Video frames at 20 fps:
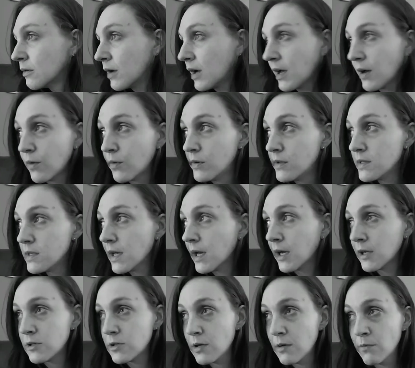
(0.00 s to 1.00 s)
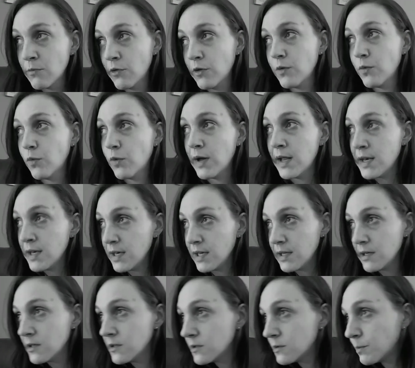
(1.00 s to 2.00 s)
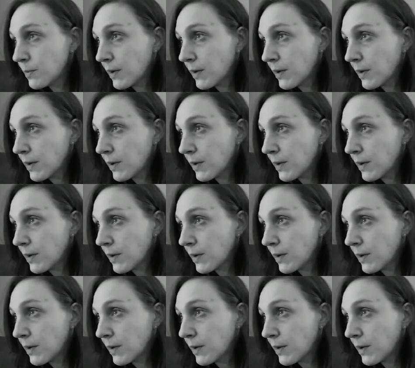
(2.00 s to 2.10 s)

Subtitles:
I always catch him with Wendy's